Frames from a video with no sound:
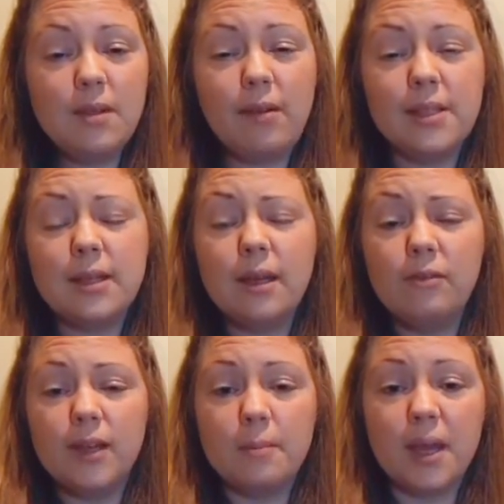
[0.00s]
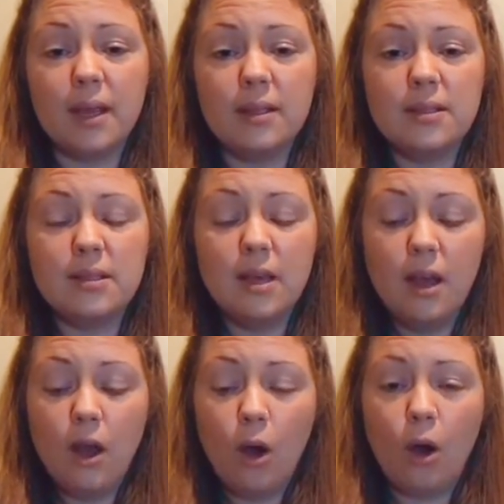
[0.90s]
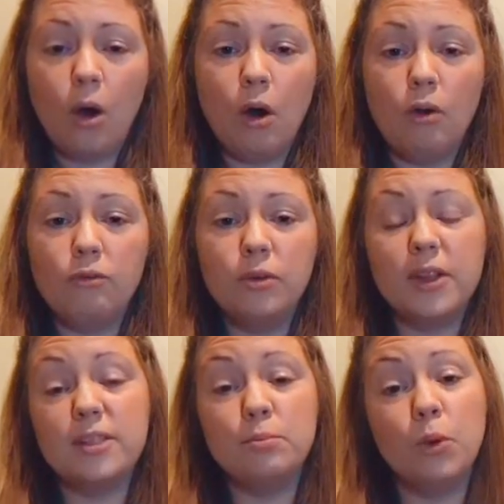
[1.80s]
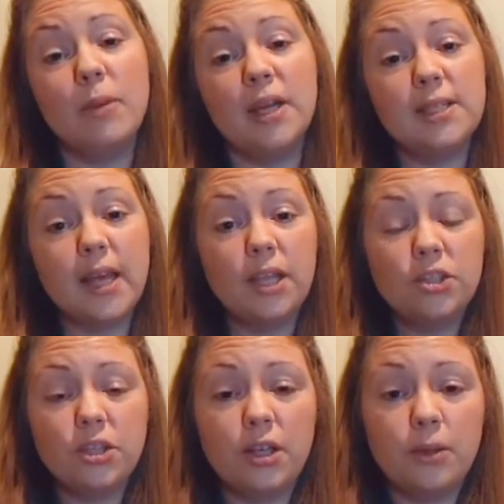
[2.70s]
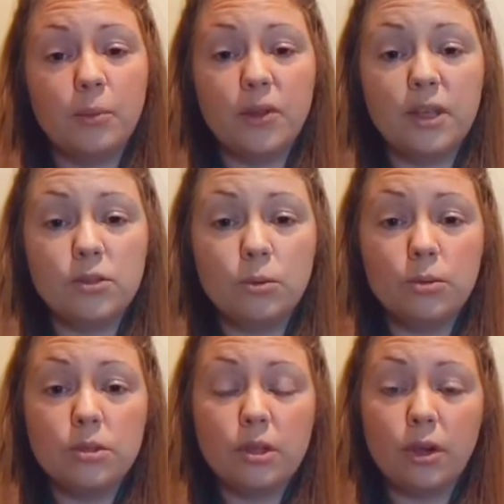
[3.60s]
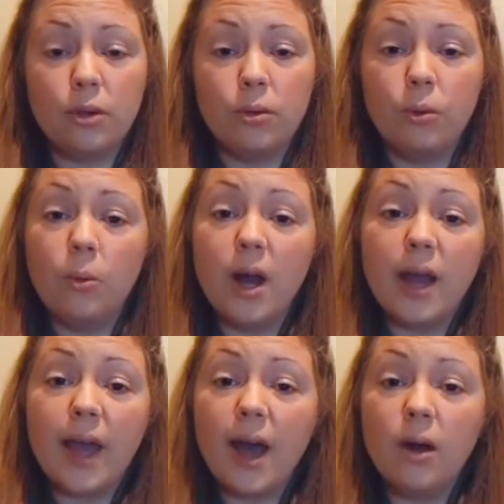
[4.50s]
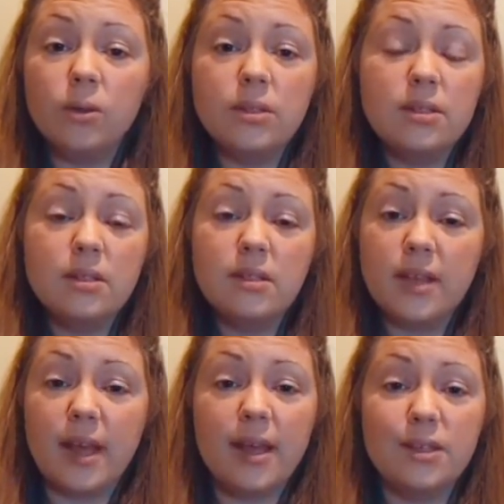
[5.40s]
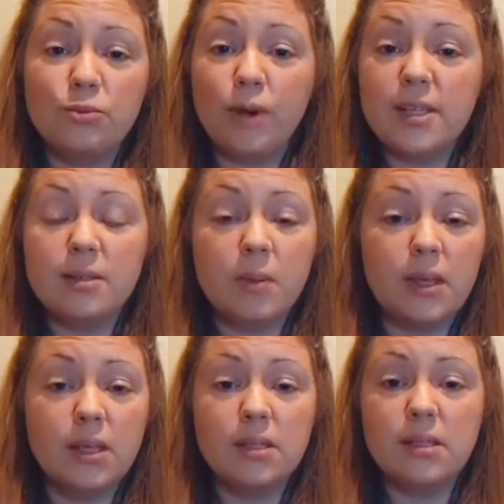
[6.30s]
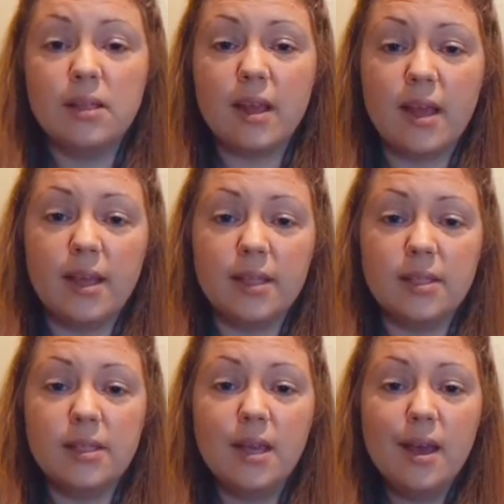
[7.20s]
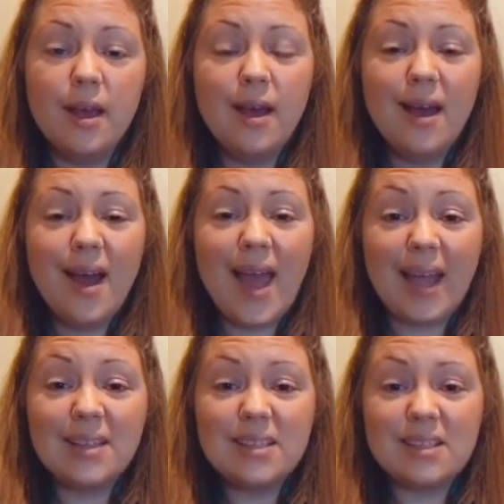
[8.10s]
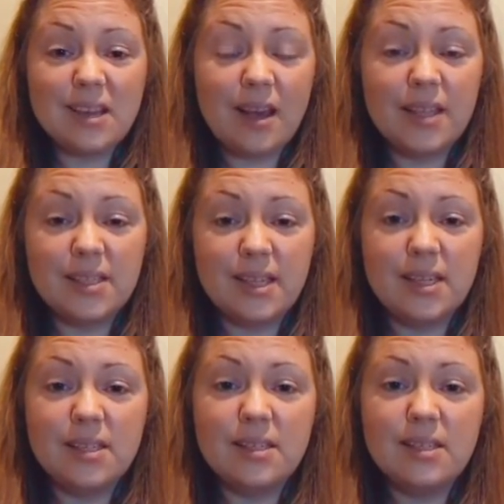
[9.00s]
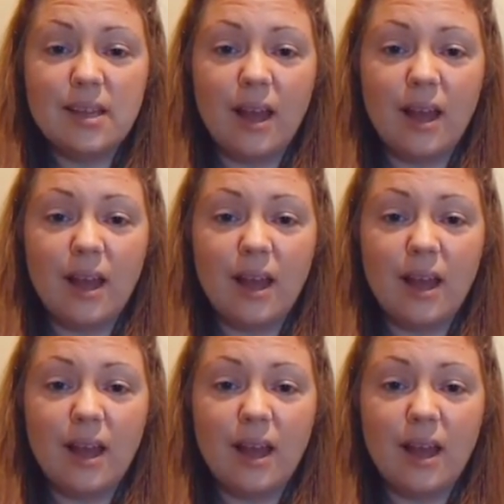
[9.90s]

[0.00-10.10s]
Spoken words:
There's a lovely mix of, there's more meditation, but there's also workouts, there's recipes, there's exercises